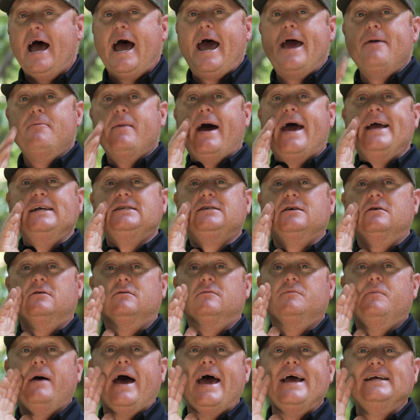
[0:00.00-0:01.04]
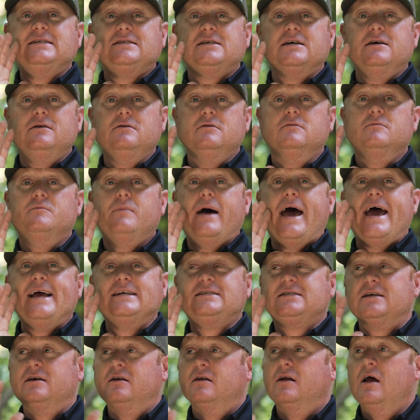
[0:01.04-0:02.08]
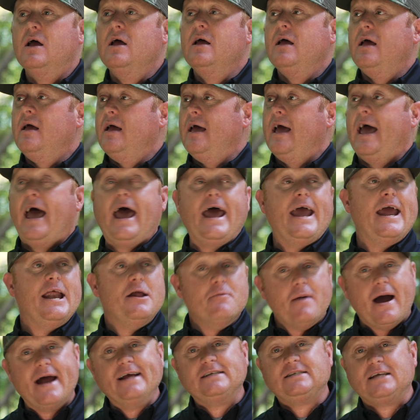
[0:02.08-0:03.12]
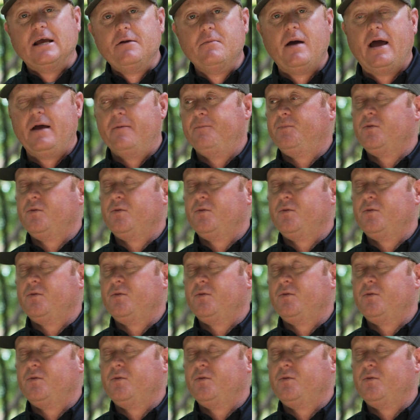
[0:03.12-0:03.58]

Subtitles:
hey Mason, Mason, Mason, hey, anybody see me?